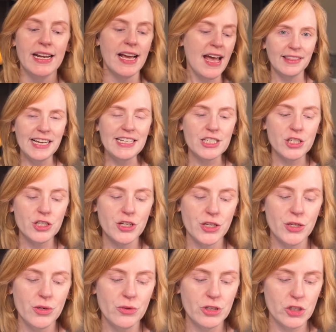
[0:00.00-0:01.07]
Let's
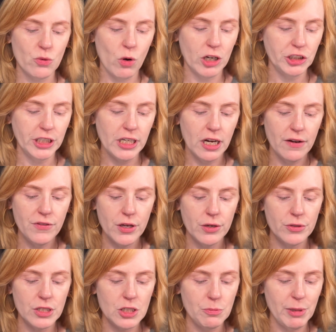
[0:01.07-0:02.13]
do the swatching of
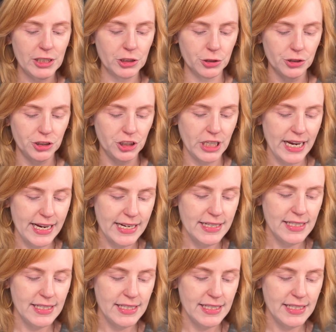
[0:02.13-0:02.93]
those special shades.